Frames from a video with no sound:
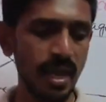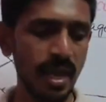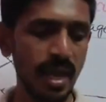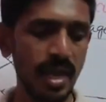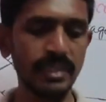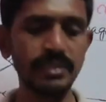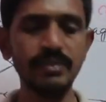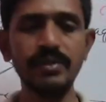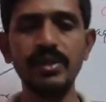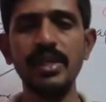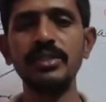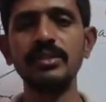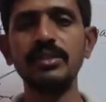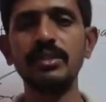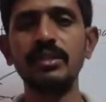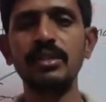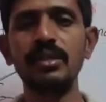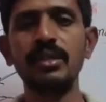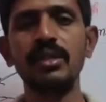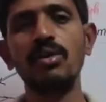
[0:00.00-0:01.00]
as well as
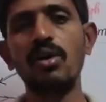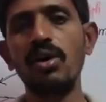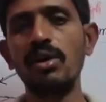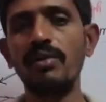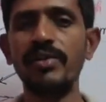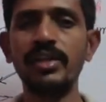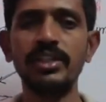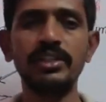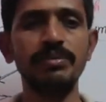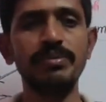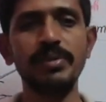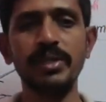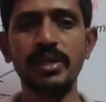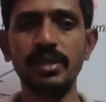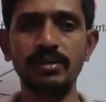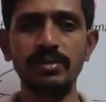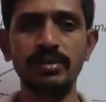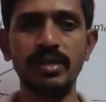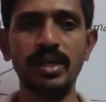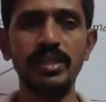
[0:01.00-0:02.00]
a convex mirror.